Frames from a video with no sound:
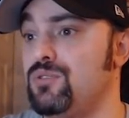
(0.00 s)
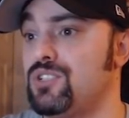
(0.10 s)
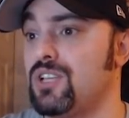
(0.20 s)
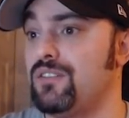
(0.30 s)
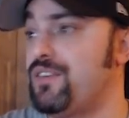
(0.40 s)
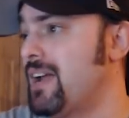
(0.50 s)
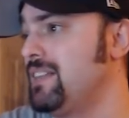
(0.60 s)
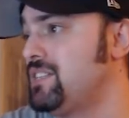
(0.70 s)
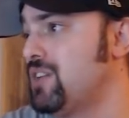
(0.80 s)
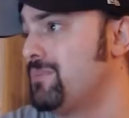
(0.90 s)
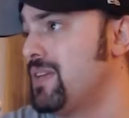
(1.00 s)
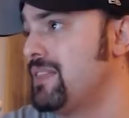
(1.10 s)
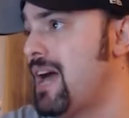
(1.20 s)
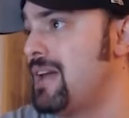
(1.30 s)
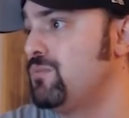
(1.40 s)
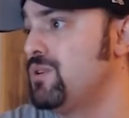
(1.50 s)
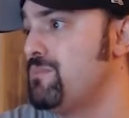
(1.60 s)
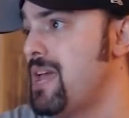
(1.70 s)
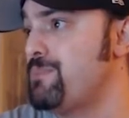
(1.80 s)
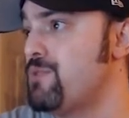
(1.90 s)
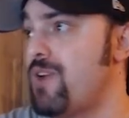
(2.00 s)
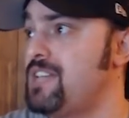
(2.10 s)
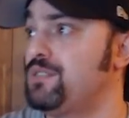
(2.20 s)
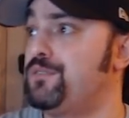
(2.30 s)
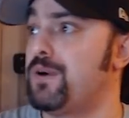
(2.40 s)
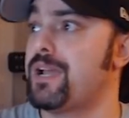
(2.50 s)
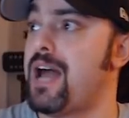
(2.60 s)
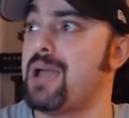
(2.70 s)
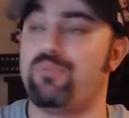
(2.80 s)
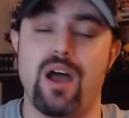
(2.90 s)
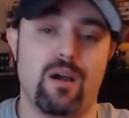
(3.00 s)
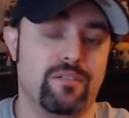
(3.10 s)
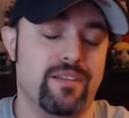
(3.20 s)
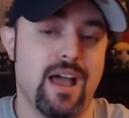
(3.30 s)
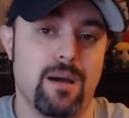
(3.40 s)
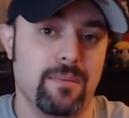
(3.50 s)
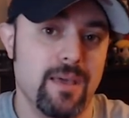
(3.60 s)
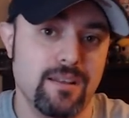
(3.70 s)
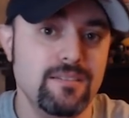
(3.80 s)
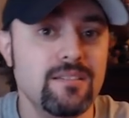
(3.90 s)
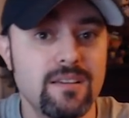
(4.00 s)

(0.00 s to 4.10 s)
So, finally, something that would make me raise a fucking eyebrow every now and then.